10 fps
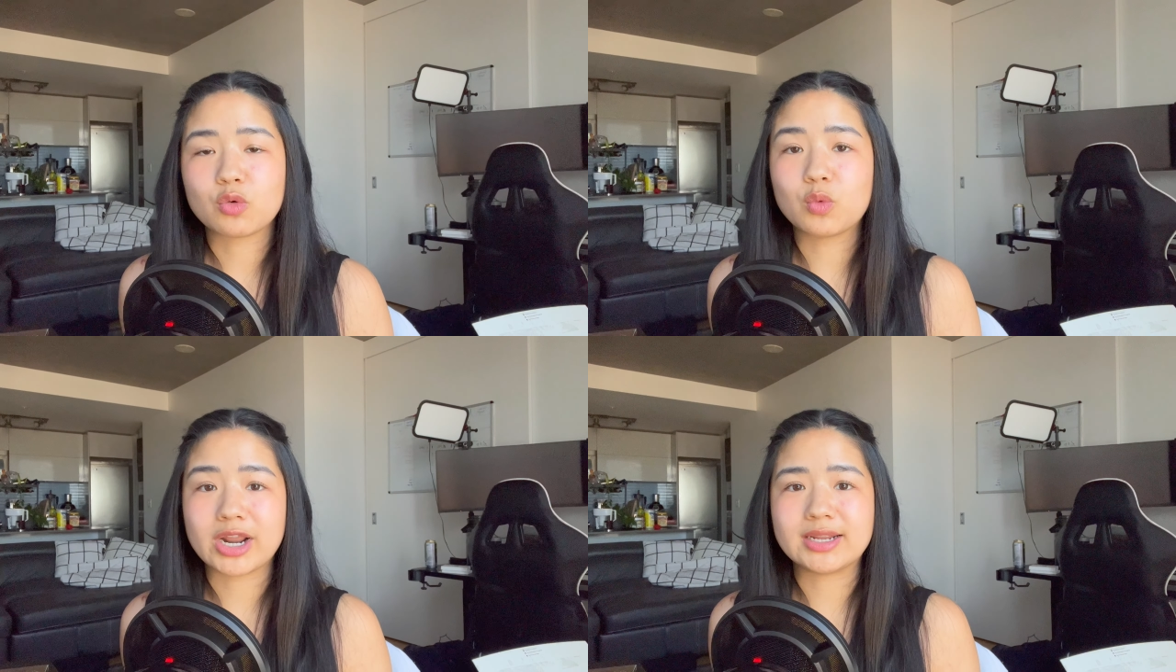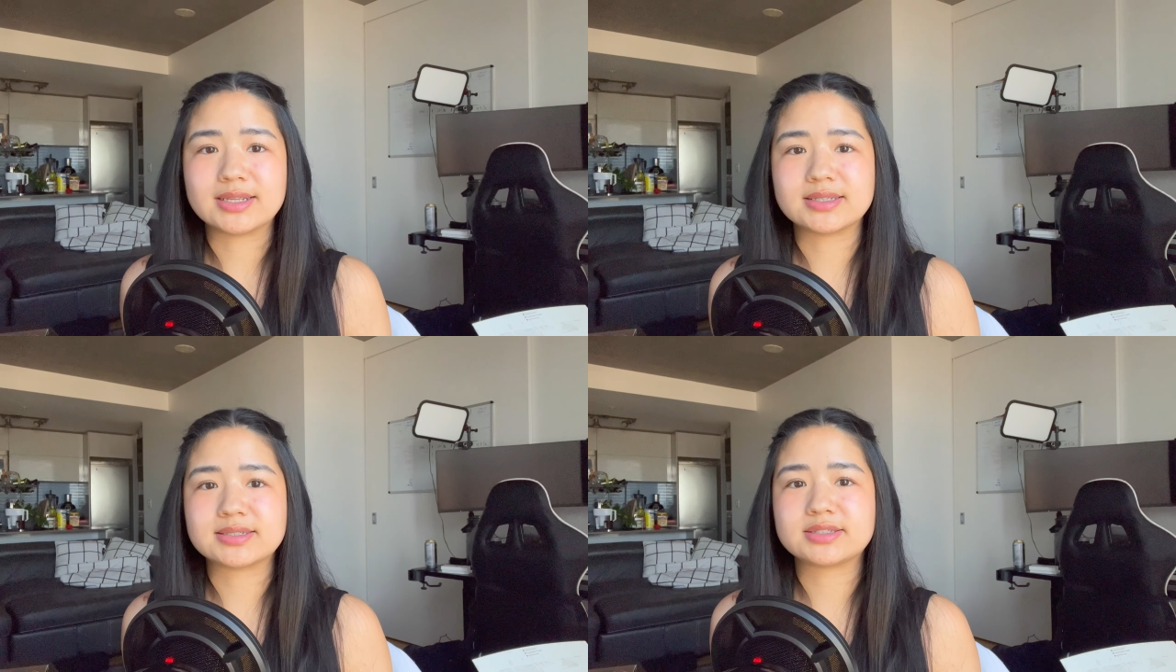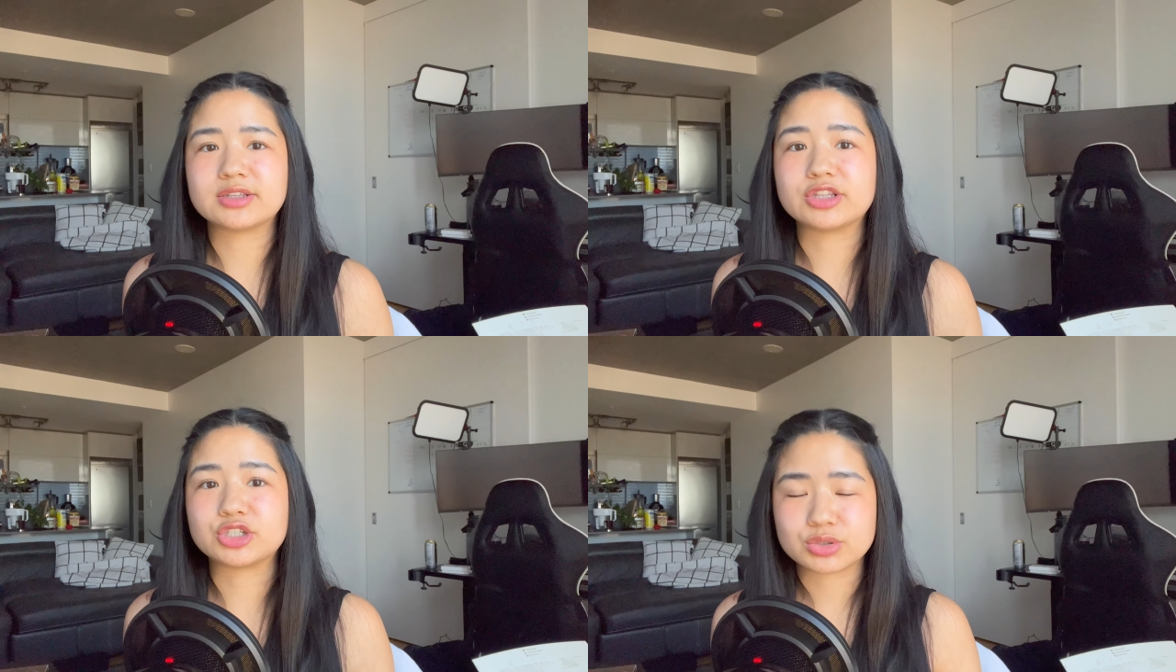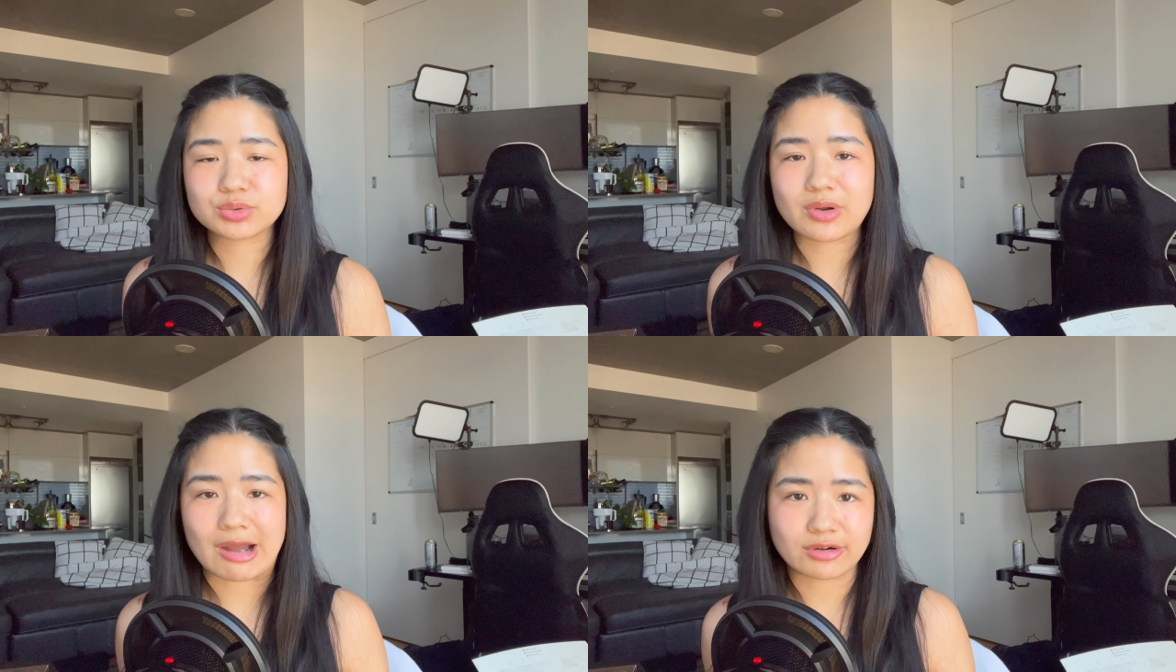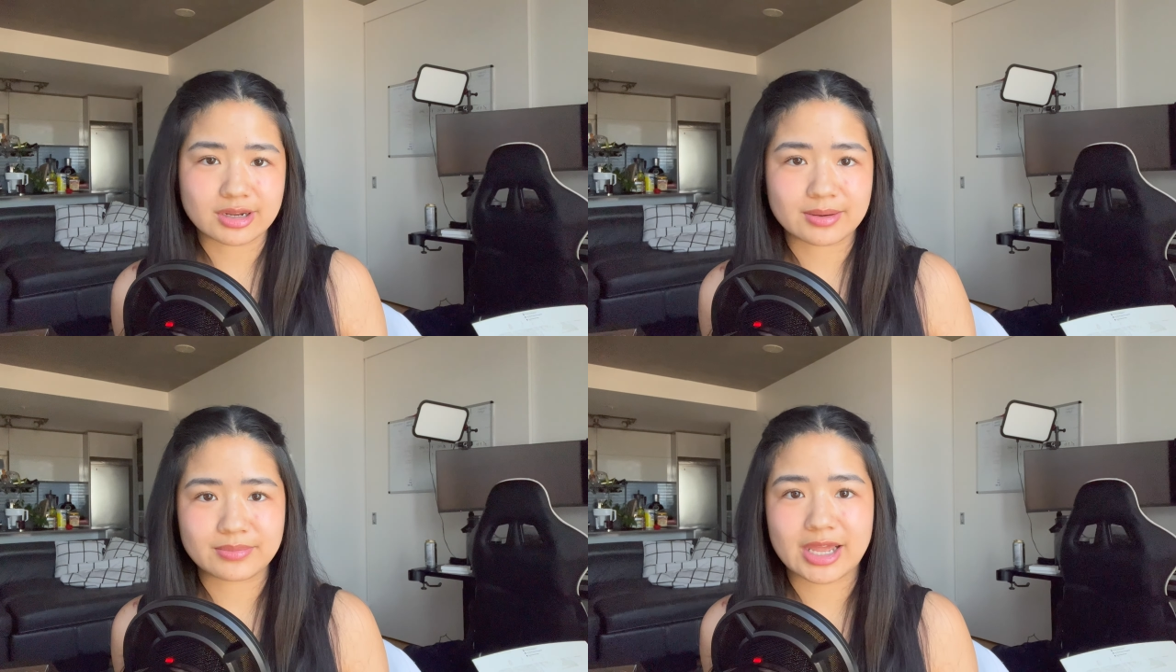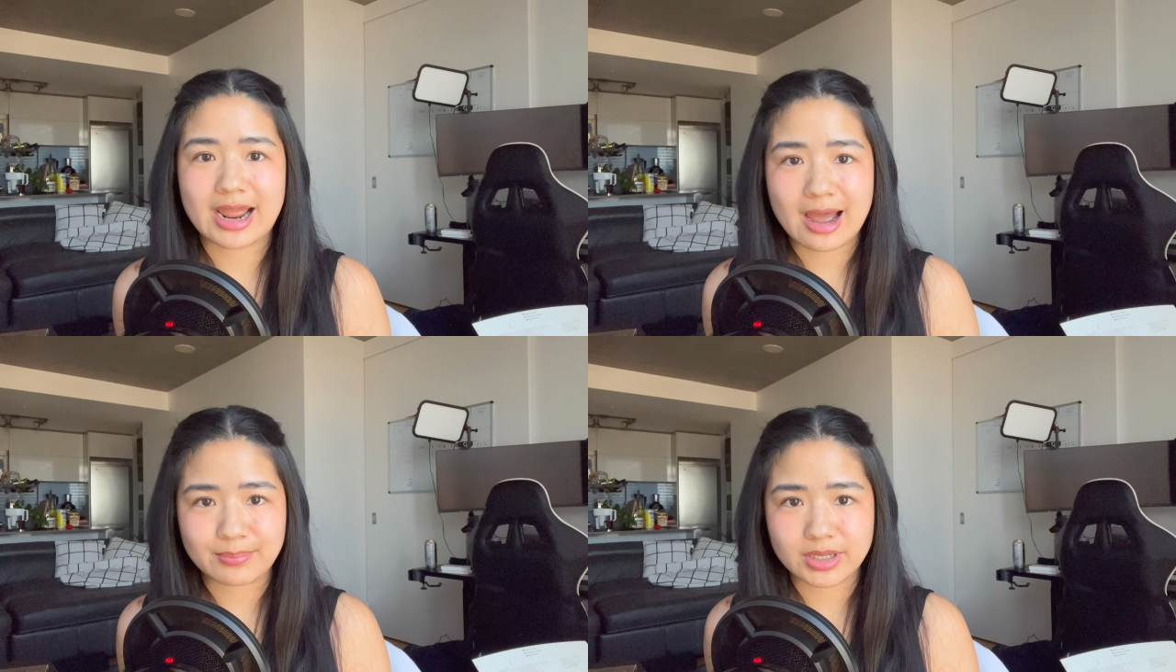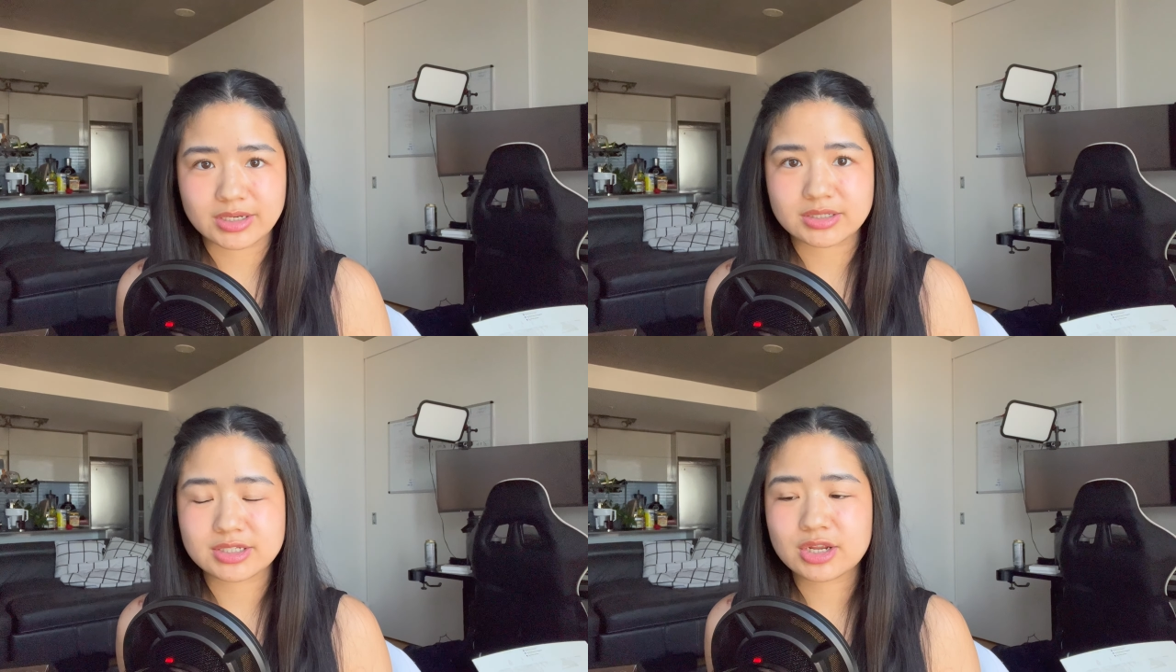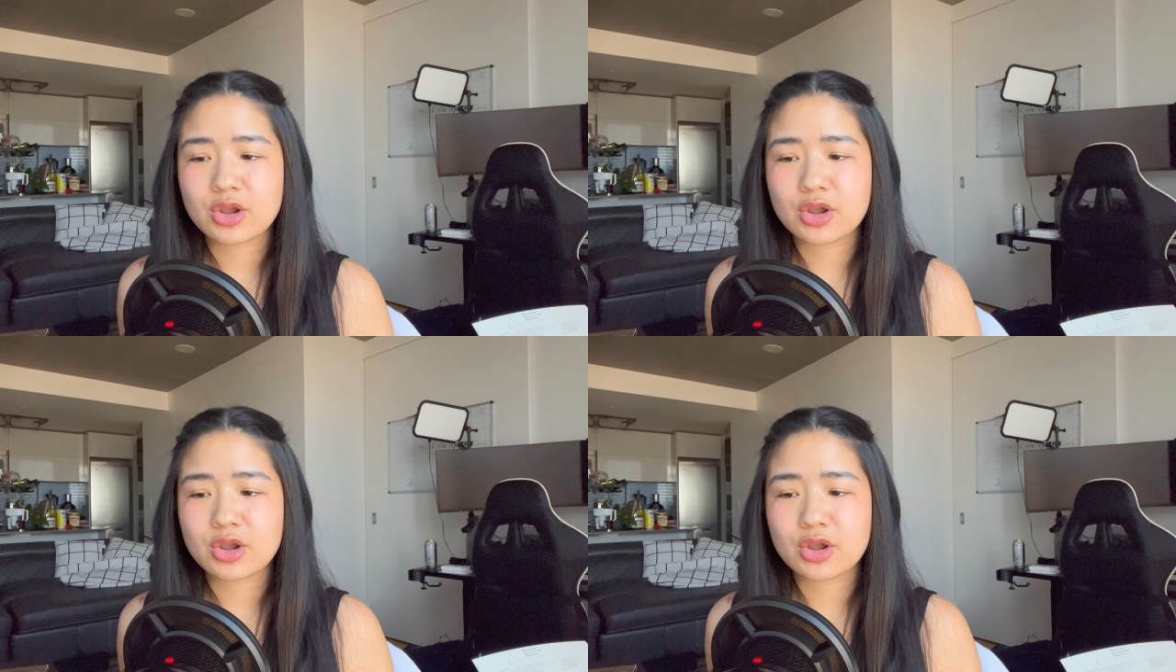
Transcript: What is the true outcome that happened?